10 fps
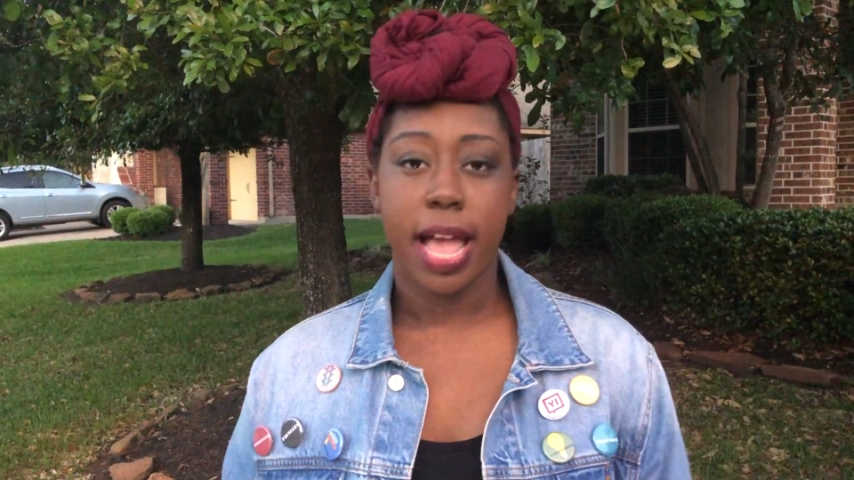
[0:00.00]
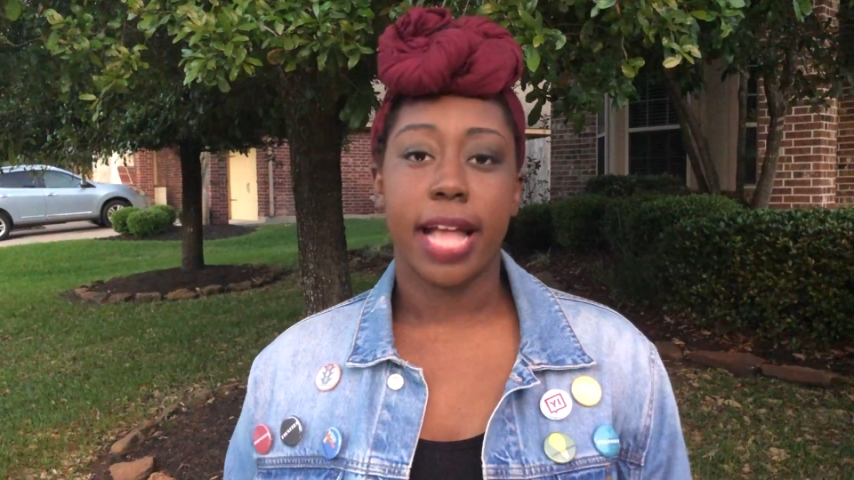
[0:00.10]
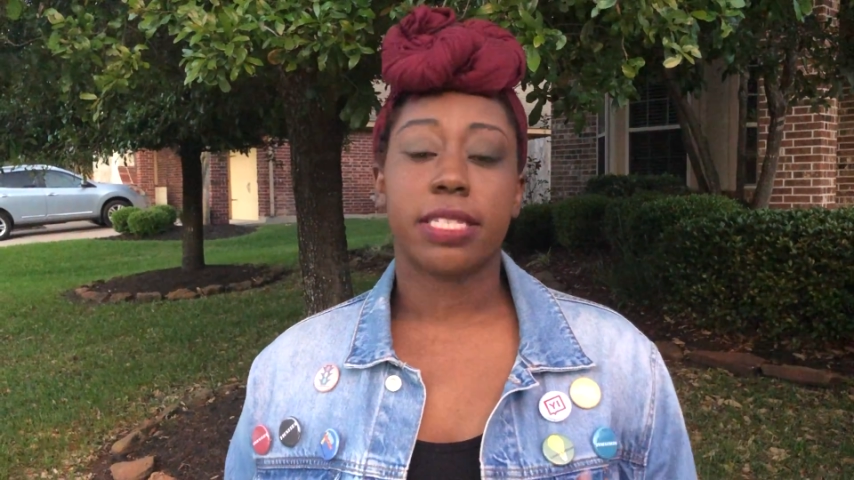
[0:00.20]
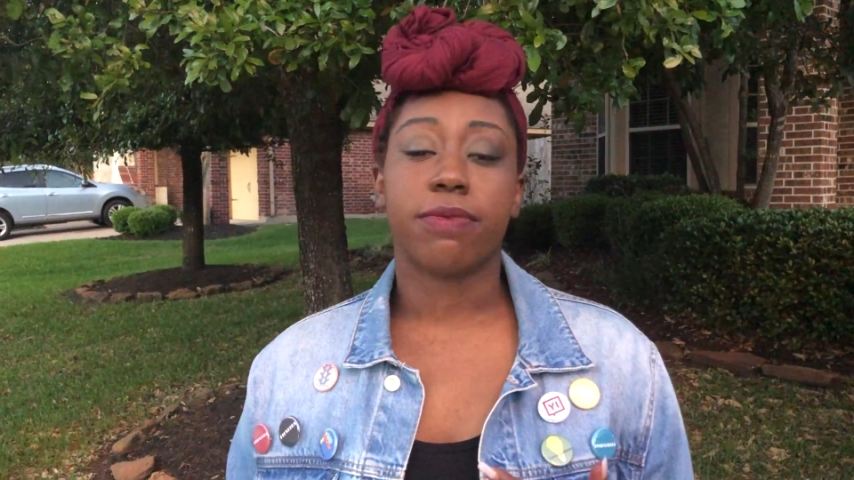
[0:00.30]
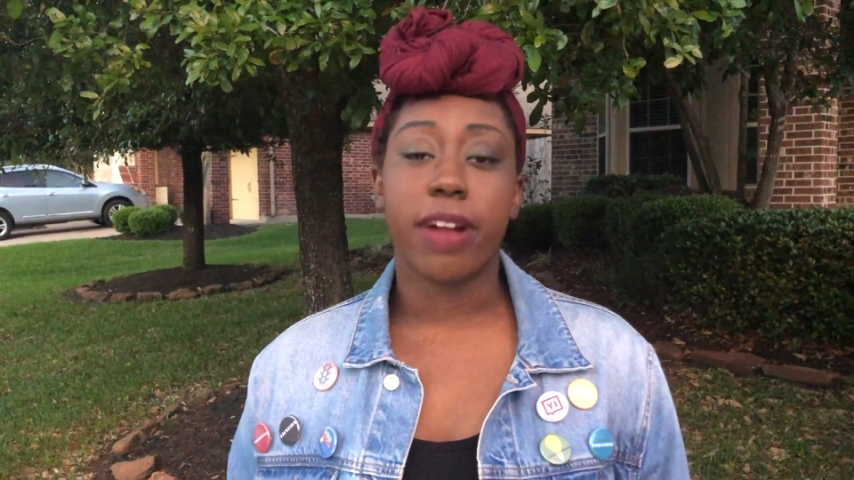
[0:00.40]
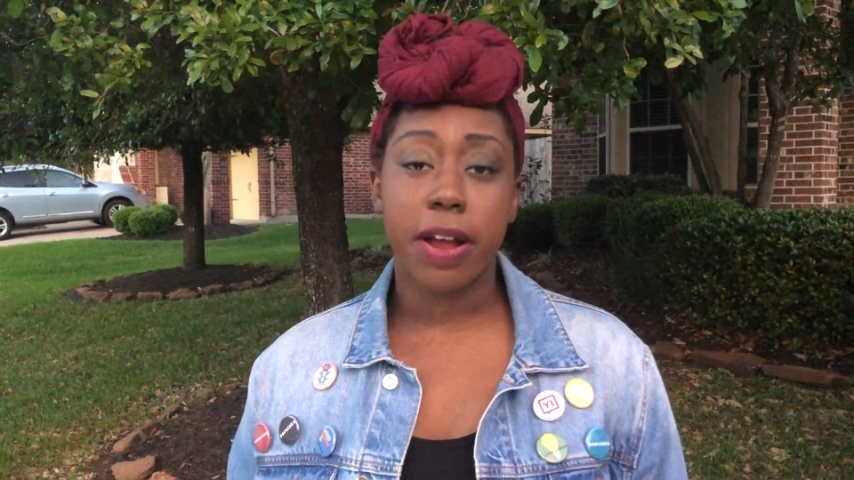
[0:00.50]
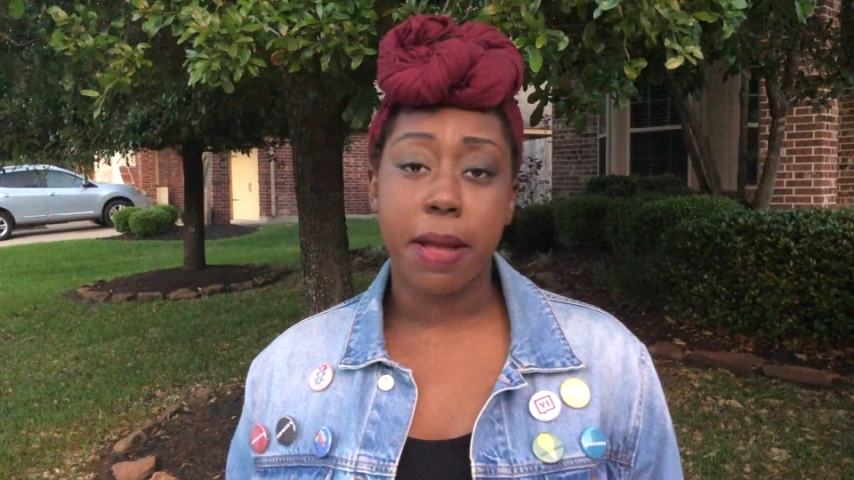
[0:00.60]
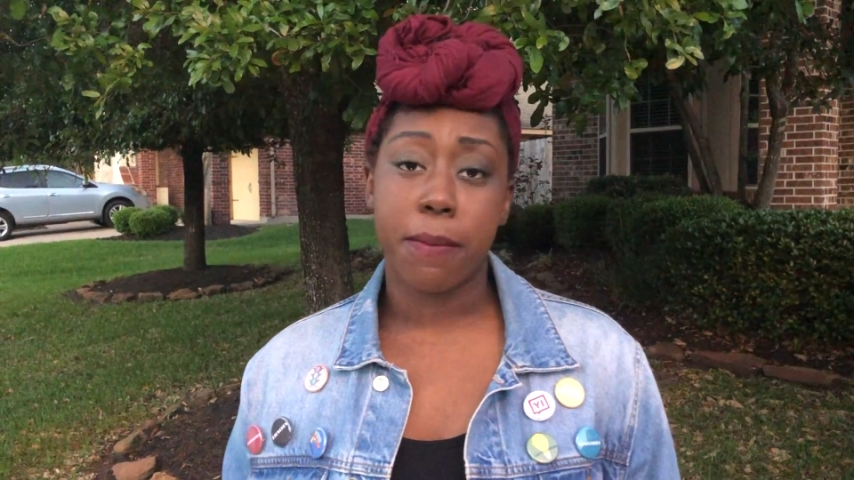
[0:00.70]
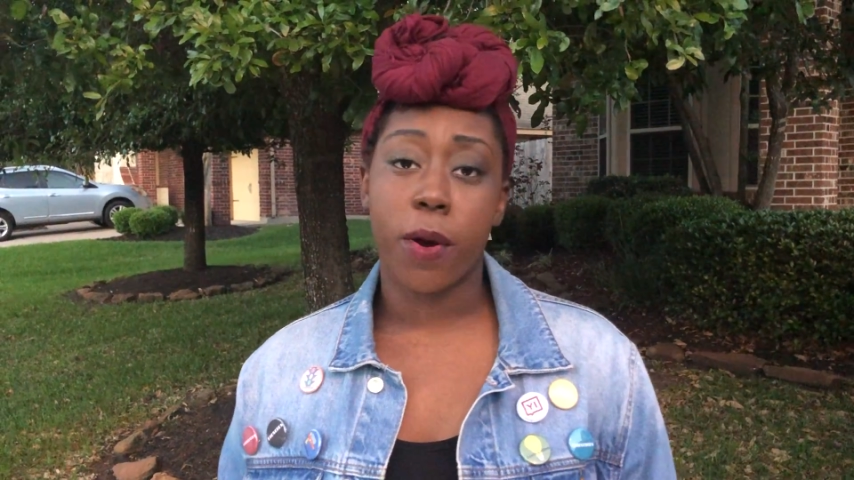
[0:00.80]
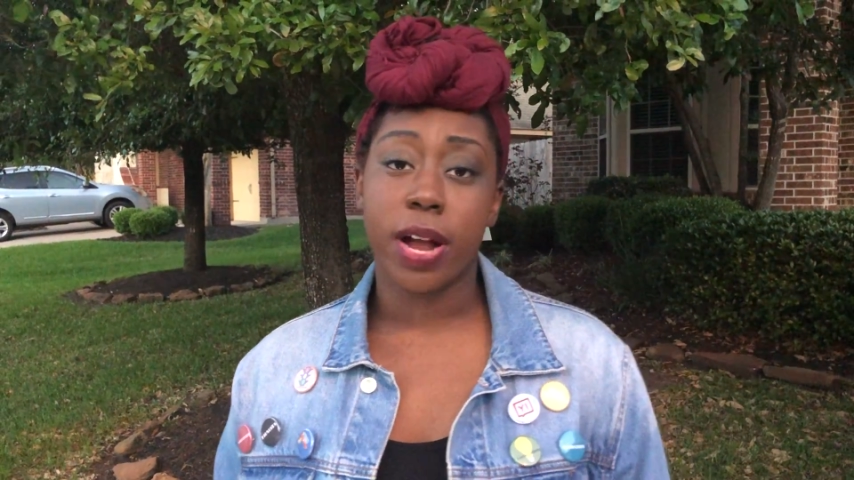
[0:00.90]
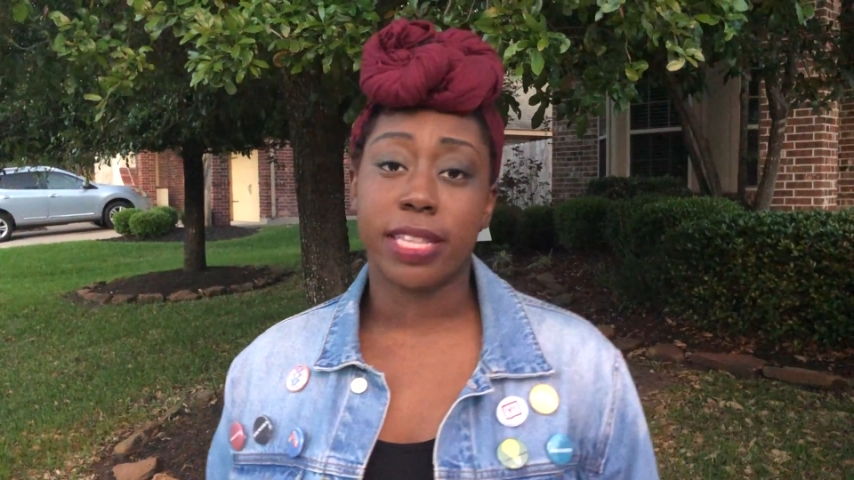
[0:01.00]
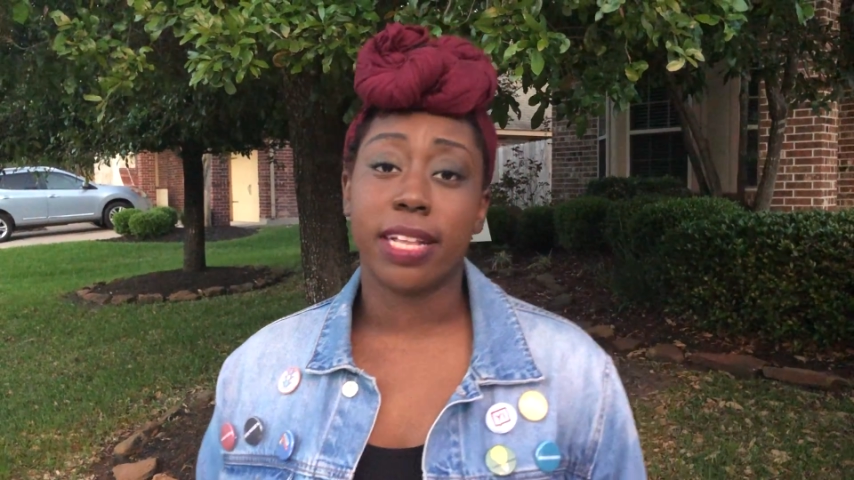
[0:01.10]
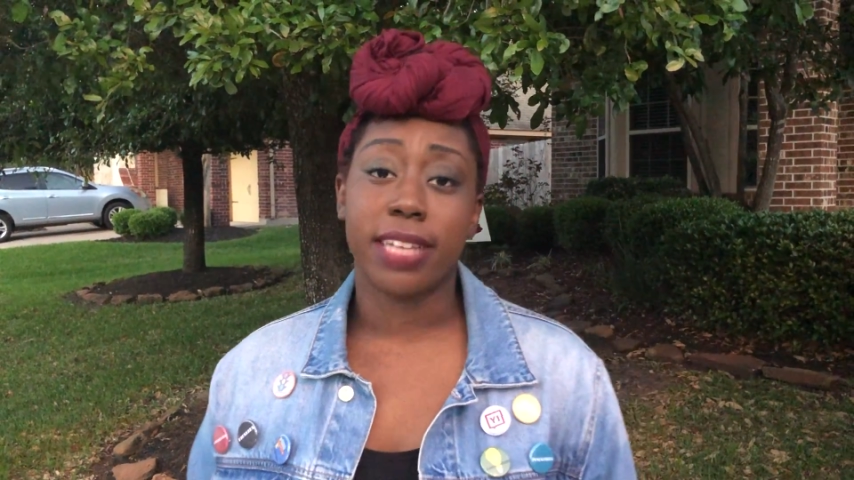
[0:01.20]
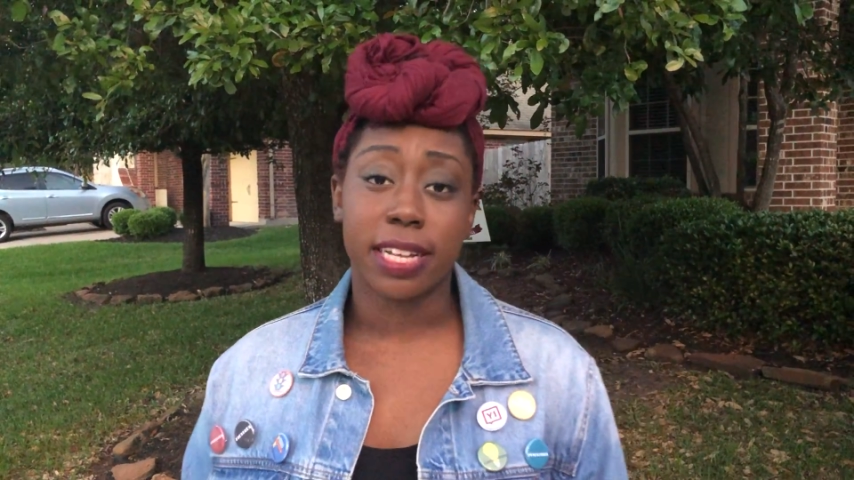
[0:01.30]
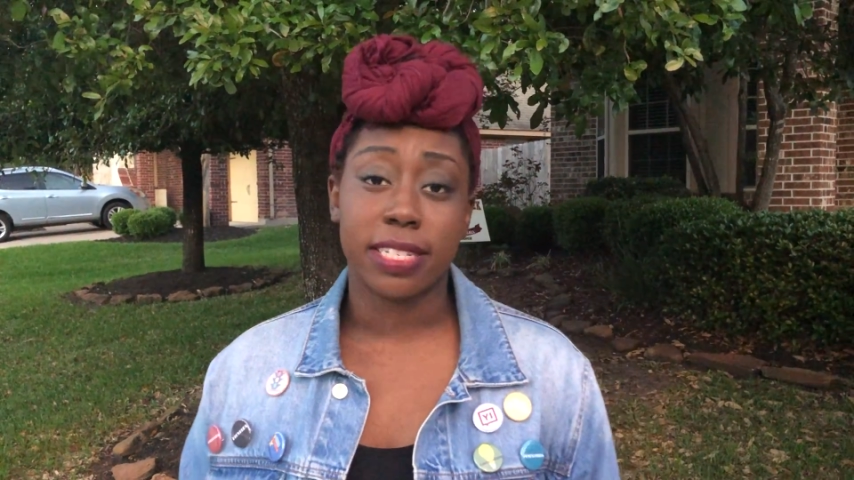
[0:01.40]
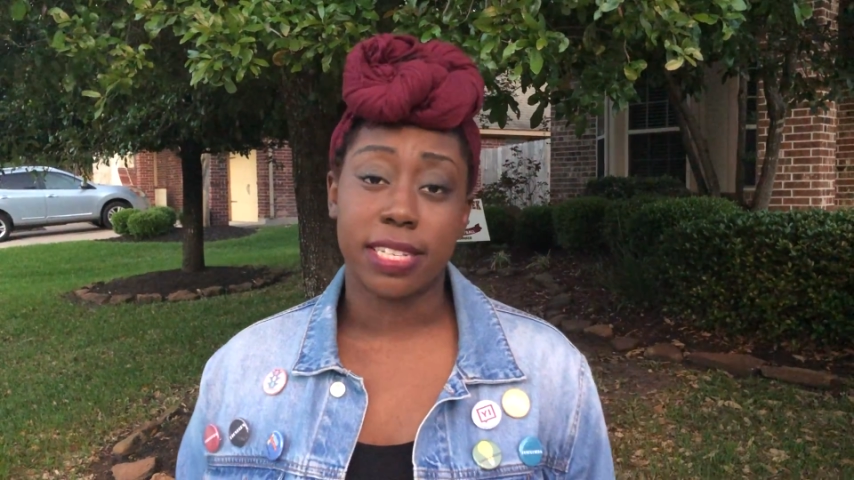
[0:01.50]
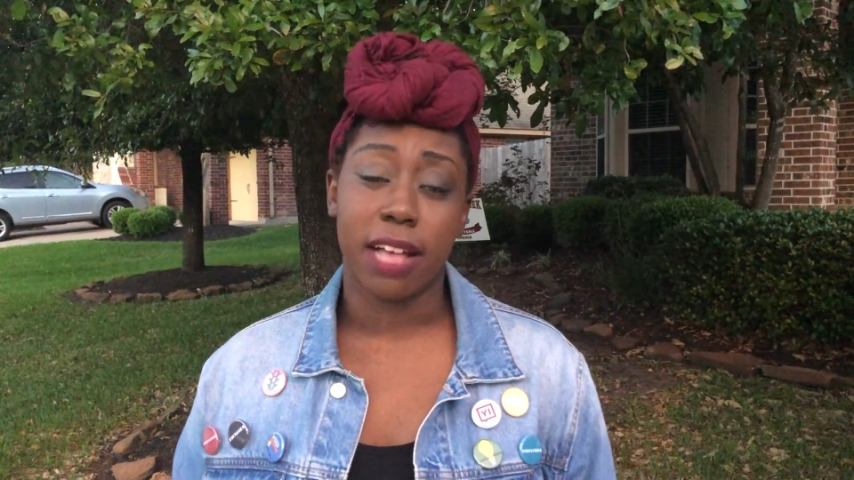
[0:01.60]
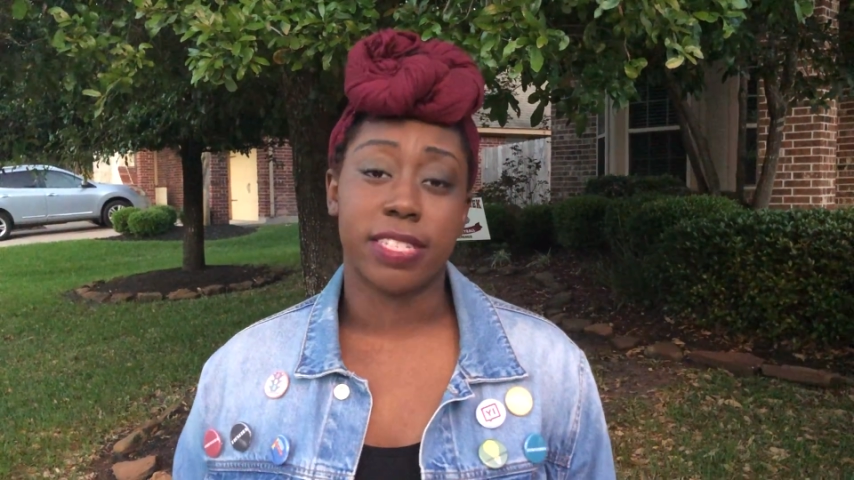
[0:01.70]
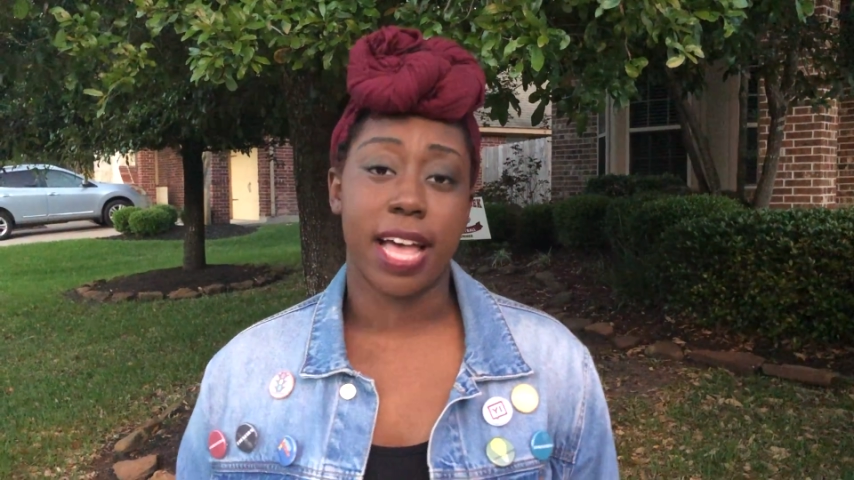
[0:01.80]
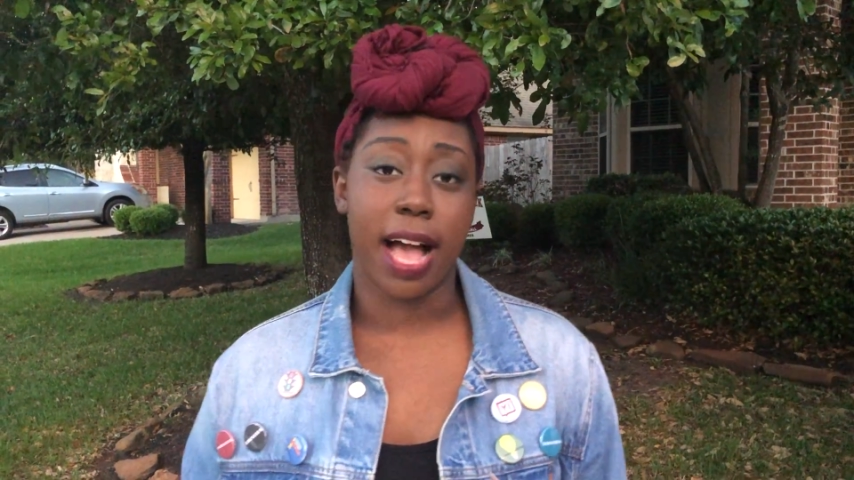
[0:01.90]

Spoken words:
It's very important that Texas has